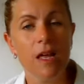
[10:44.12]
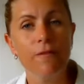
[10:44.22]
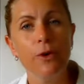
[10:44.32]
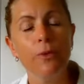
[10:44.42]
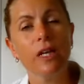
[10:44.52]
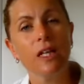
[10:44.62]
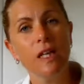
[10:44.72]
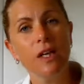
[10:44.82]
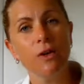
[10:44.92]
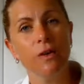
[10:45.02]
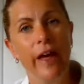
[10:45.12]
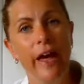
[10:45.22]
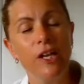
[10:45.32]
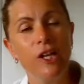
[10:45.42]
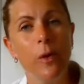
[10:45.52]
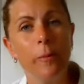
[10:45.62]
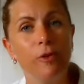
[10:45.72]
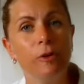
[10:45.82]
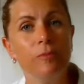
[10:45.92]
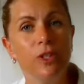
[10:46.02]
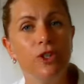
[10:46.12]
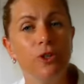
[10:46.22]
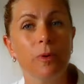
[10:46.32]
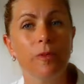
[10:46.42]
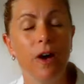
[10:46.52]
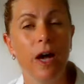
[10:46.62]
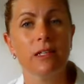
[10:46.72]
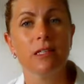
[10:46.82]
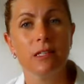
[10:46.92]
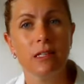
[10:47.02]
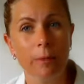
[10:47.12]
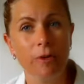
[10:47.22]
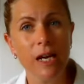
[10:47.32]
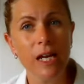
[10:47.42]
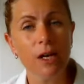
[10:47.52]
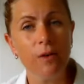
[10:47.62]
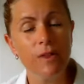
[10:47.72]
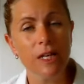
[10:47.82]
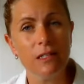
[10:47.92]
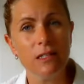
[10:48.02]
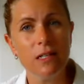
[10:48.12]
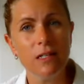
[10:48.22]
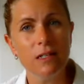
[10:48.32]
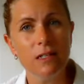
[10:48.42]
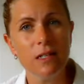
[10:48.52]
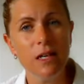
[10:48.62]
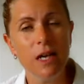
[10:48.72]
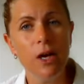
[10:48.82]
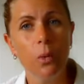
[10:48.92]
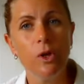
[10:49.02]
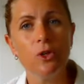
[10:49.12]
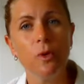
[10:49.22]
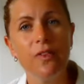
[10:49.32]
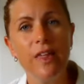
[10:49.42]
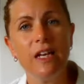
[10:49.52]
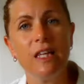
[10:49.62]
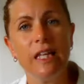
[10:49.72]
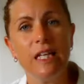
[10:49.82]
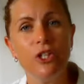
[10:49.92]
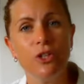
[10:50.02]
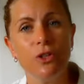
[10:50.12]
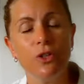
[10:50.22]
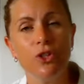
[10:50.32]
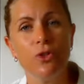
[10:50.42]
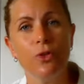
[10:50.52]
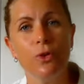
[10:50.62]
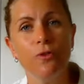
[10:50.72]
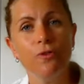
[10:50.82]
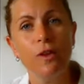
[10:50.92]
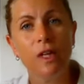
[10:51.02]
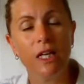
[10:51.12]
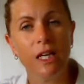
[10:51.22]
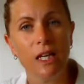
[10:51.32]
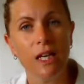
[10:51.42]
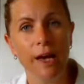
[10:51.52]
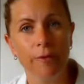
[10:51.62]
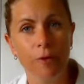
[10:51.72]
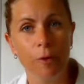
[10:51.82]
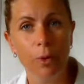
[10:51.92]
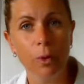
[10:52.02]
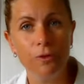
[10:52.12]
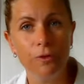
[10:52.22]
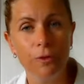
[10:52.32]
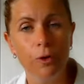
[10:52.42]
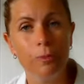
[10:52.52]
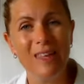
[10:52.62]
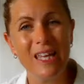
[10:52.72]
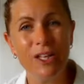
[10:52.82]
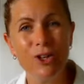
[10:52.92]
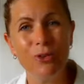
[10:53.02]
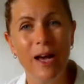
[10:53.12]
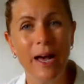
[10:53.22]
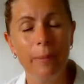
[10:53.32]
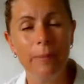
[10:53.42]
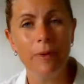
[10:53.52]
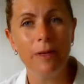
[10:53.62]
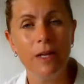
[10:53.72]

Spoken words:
If you were to click on that, you are prompted to provide a summary of the incident, which would then lead you to filling in a report form in your app.